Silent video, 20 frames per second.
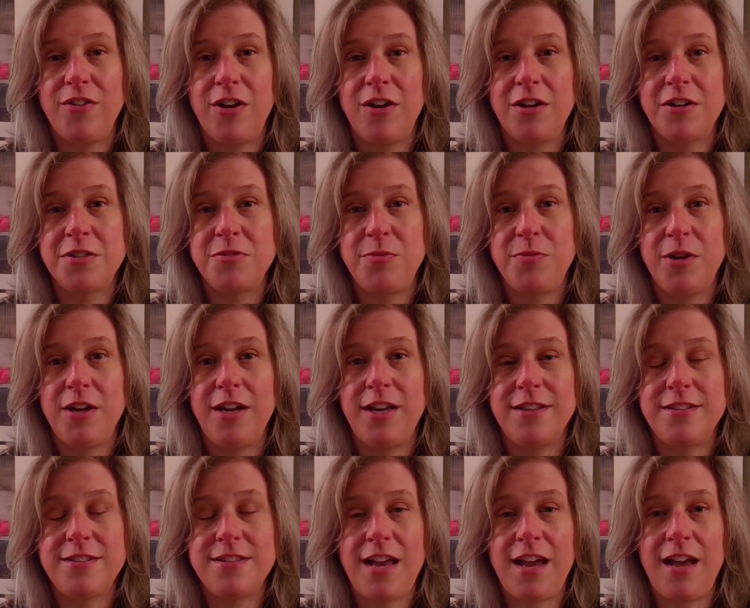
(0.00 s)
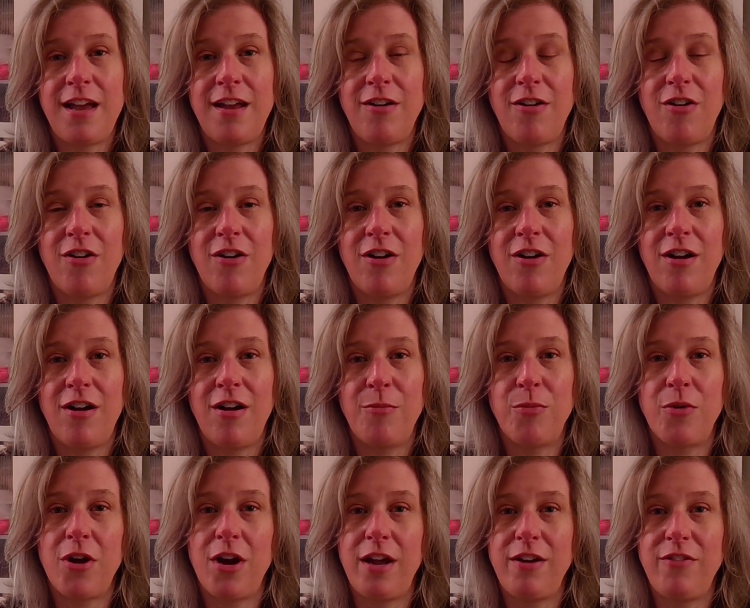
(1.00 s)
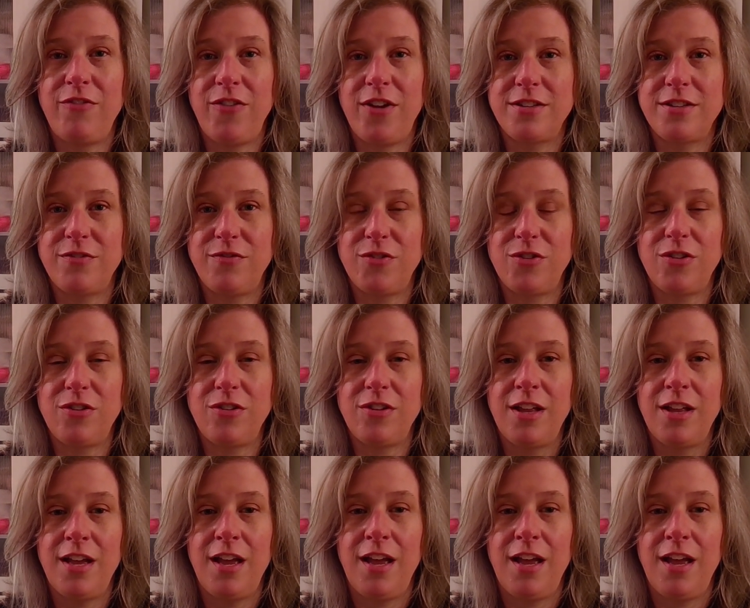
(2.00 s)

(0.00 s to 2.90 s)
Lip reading: our experience at our Pride Festival.